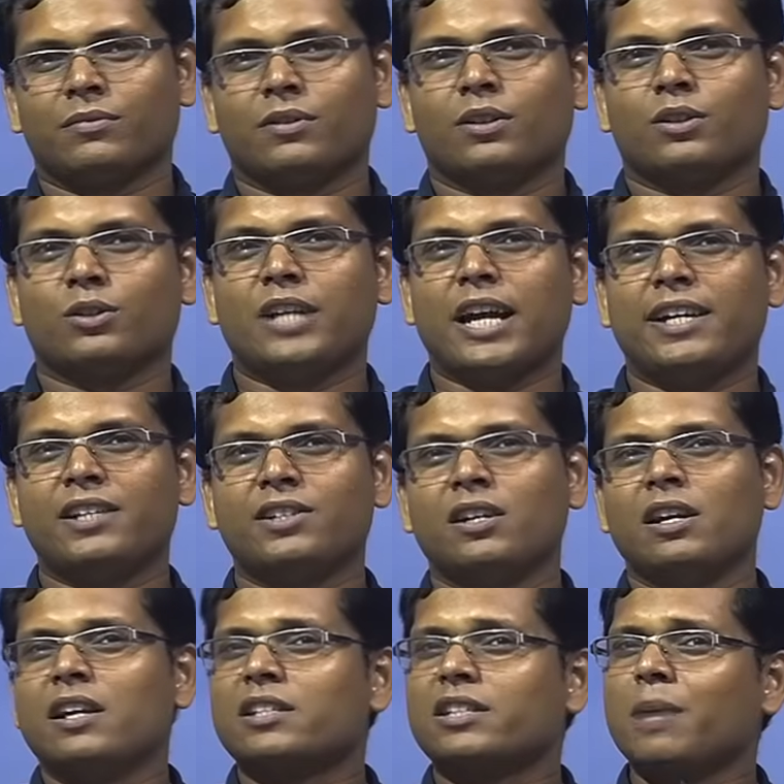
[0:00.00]
So that is,
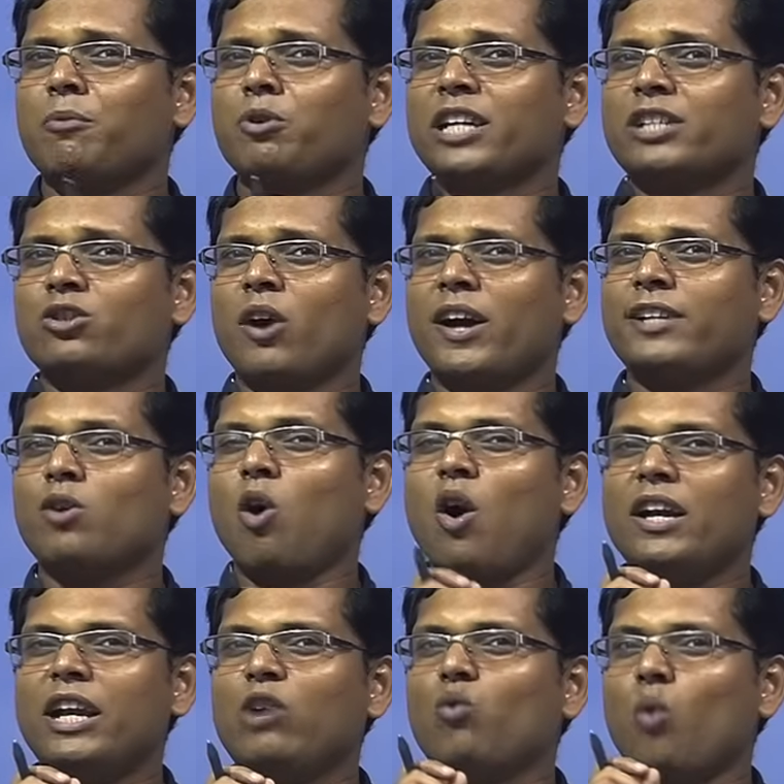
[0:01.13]
suppose I saw it
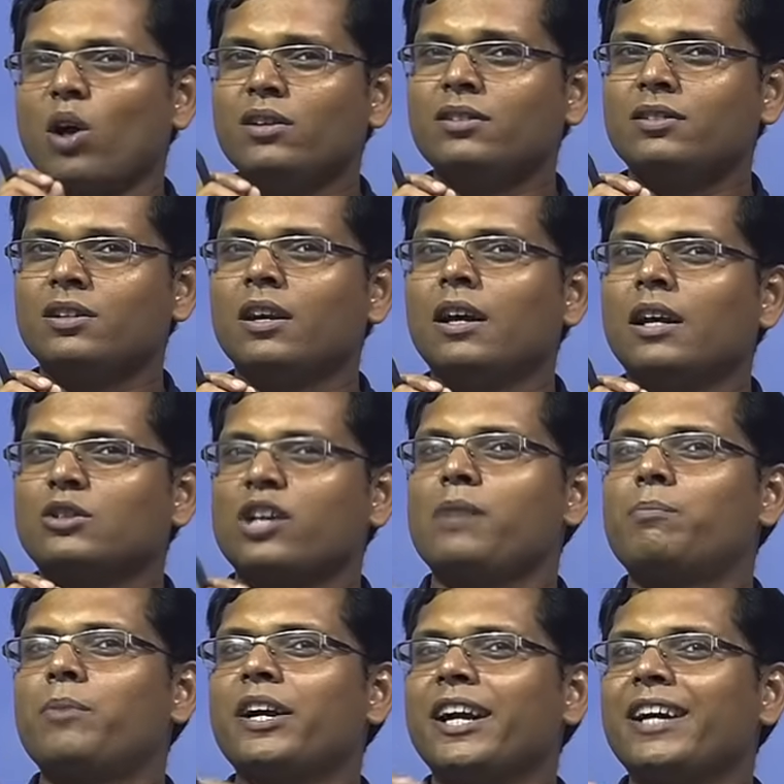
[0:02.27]
only once, so I'll
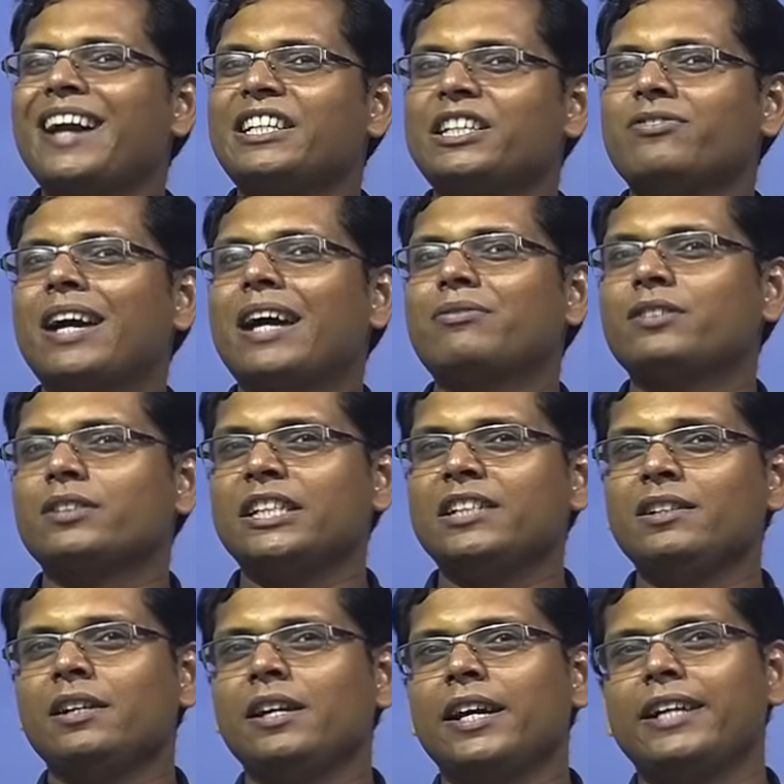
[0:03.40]
pretend as if I have seen
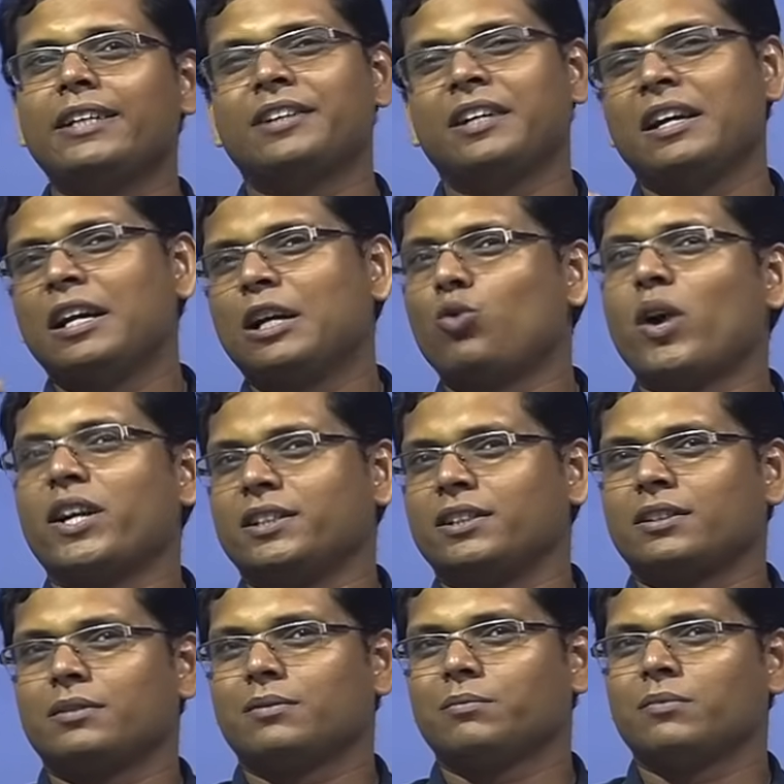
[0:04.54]
it
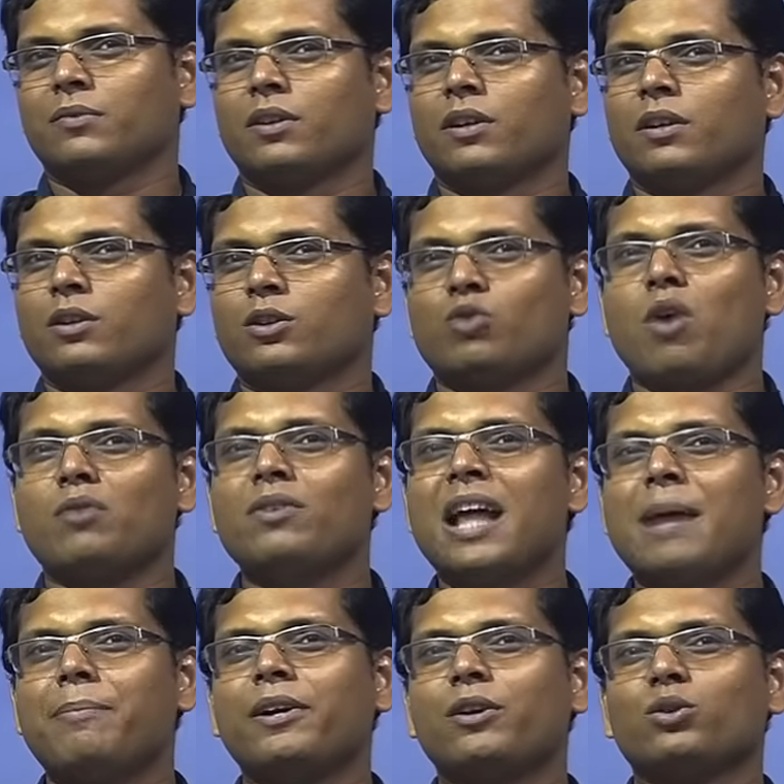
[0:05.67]
twice. So what will
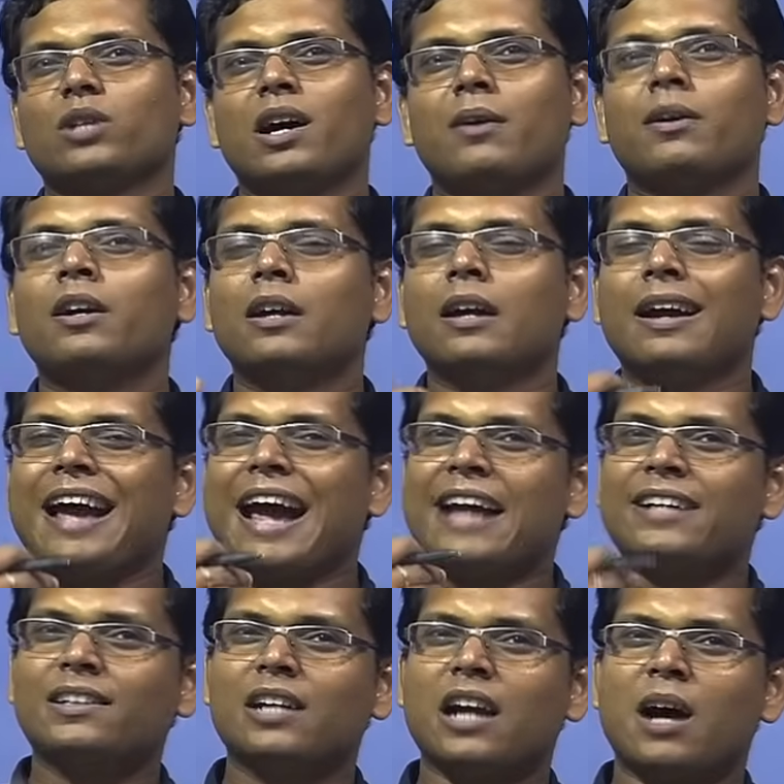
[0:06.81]
happen to the
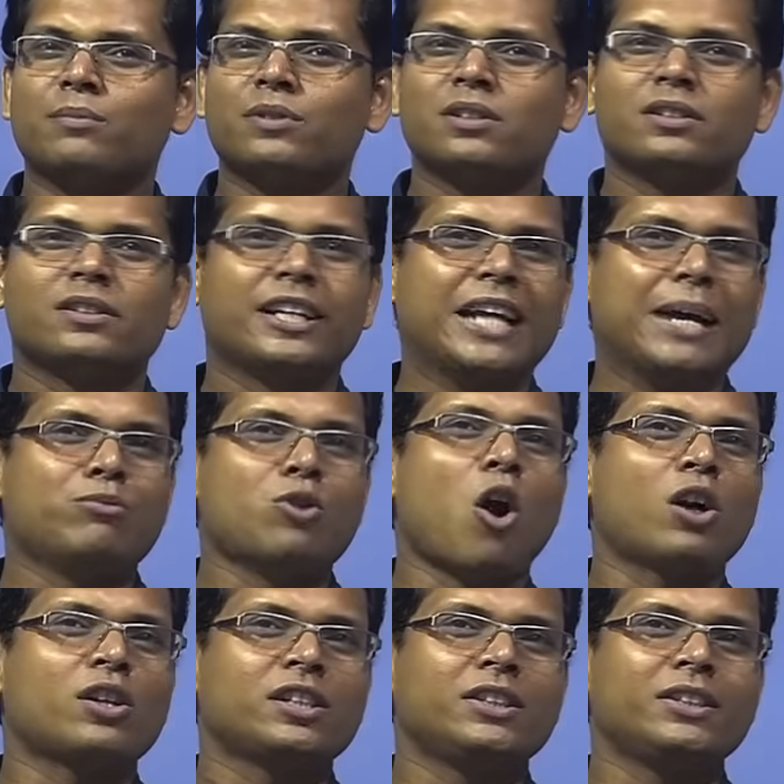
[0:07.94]
n-grams that I have
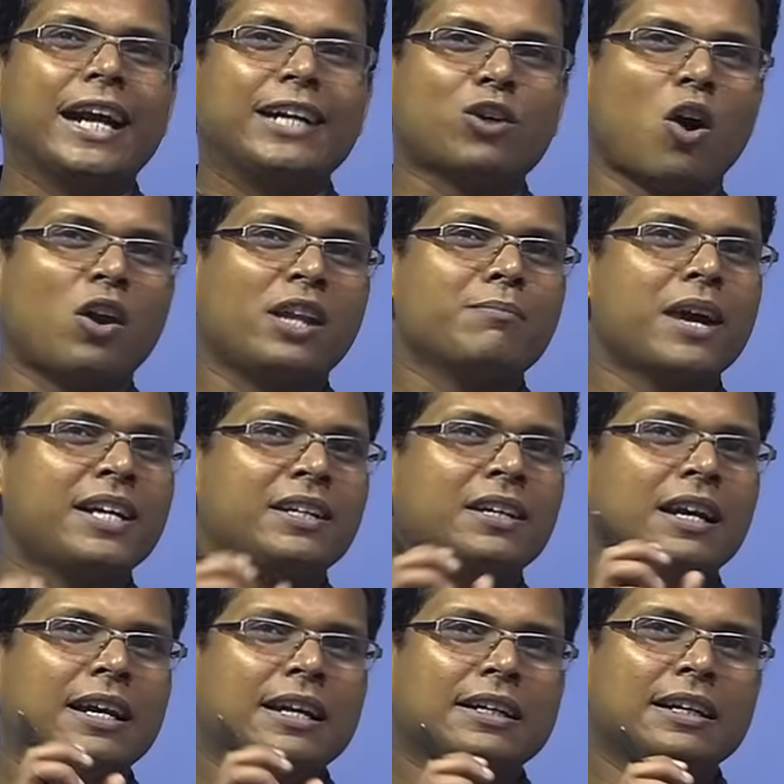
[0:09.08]
not seen at all in my
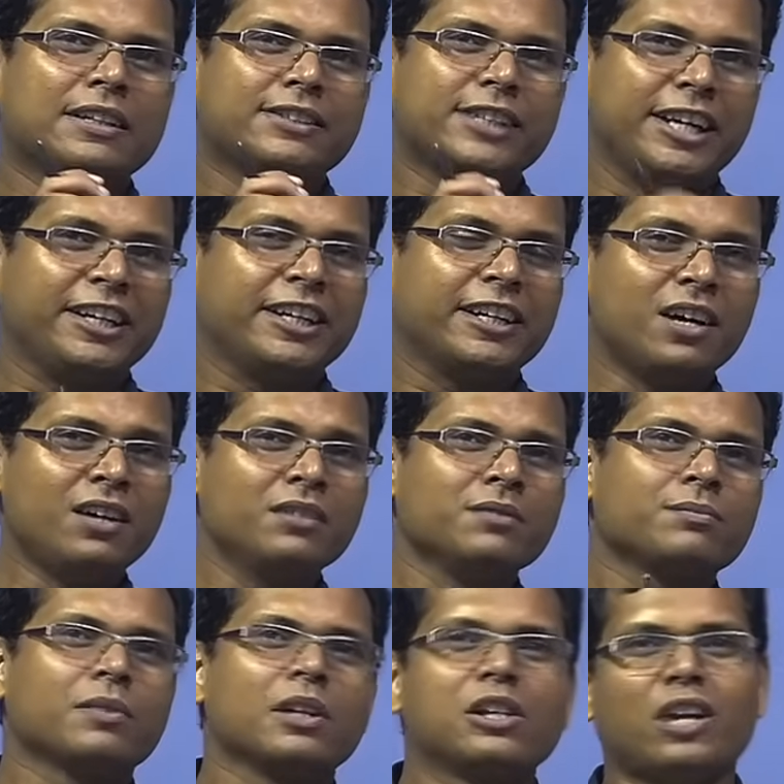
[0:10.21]
training data?
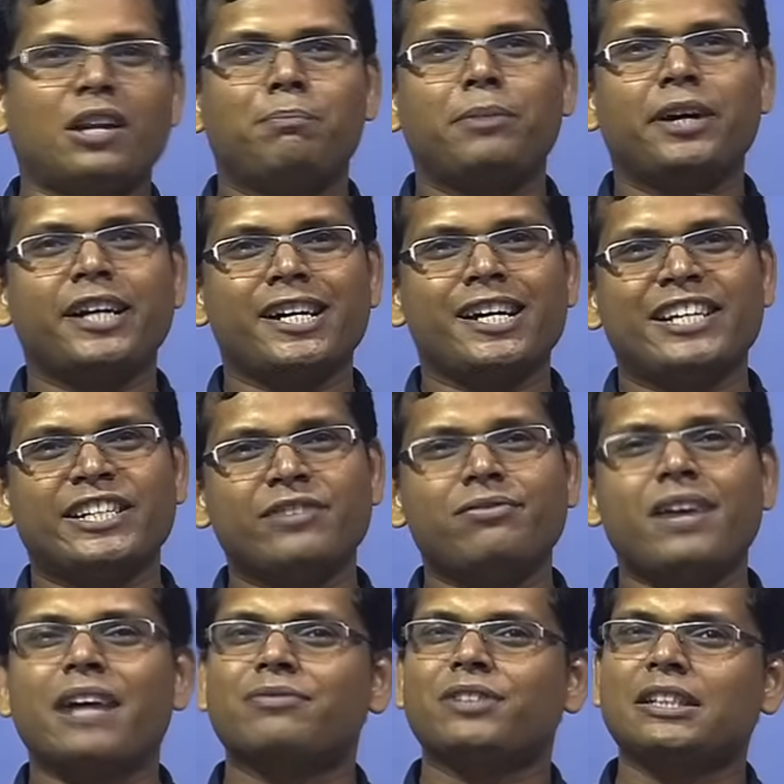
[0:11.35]
So I'll pretend as if I
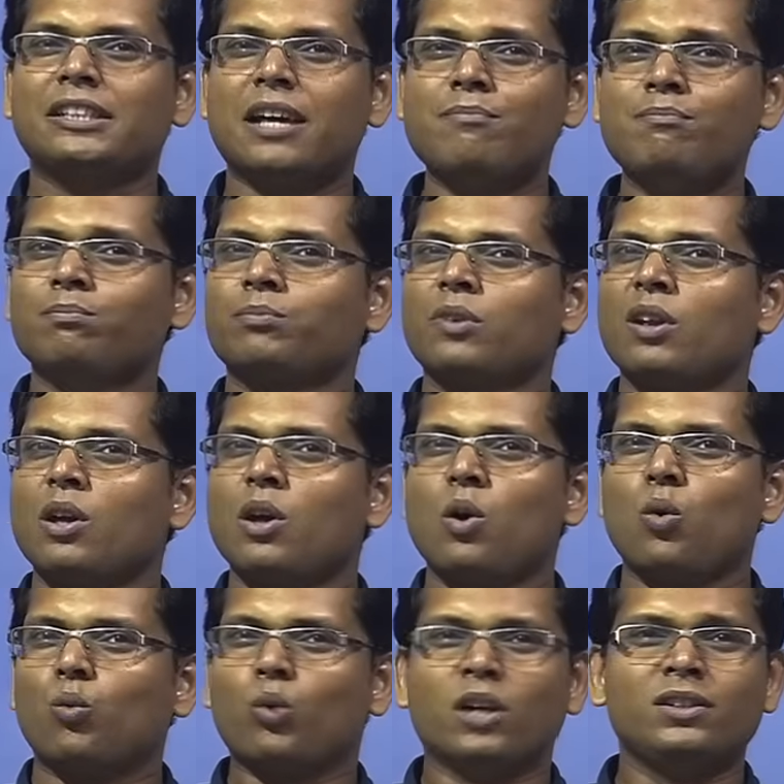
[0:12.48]
have seen them
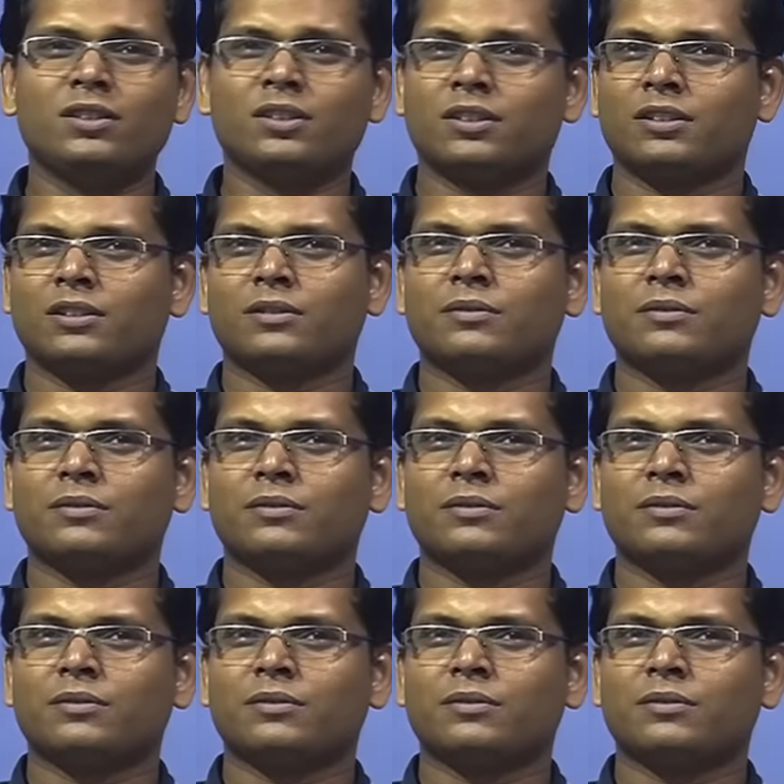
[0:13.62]
once.